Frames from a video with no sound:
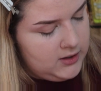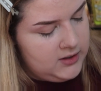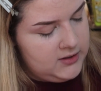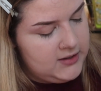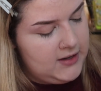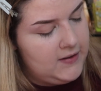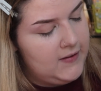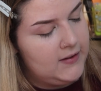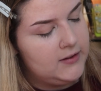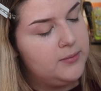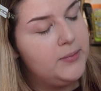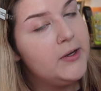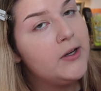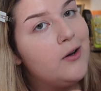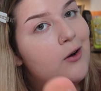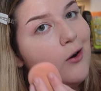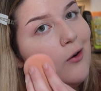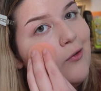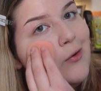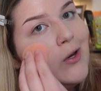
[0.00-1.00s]
Yeah, that's my
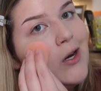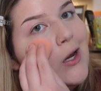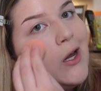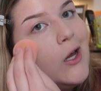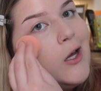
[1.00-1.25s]
COVID